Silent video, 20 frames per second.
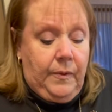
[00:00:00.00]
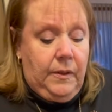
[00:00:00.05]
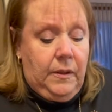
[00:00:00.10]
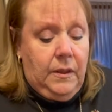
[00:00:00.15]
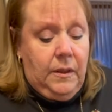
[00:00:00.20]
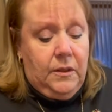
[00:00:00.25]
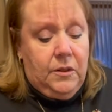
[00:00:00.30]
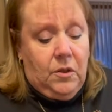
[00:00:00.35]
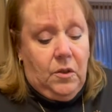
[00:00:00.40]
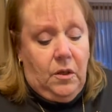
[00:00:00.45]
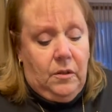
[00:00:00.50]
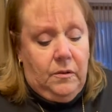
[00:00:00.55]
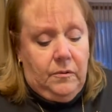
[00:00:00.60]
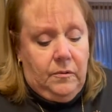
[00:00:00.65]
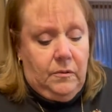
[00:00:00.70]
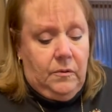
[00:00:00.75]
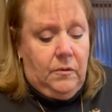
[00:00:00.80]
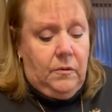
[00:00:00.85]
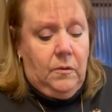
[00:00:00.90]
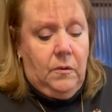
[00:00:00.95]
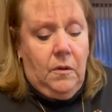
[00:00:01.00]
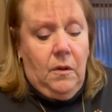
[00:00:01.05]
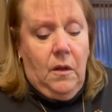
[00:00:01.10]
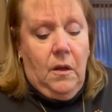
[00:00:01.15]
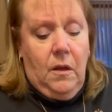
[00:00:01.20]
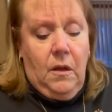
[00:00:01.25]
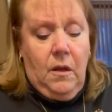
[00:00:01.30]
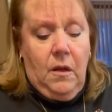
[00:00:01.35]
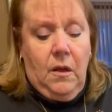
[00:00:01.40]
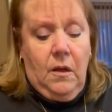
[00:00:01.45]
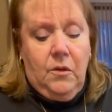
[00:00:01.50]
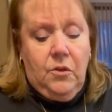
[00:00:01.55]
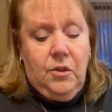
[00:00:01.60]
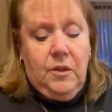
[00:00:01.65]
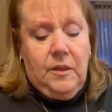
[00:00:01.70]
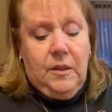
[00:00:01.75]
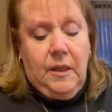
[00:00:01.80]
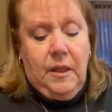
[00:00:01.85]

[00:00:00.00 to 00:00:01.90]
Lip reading: That's all. Just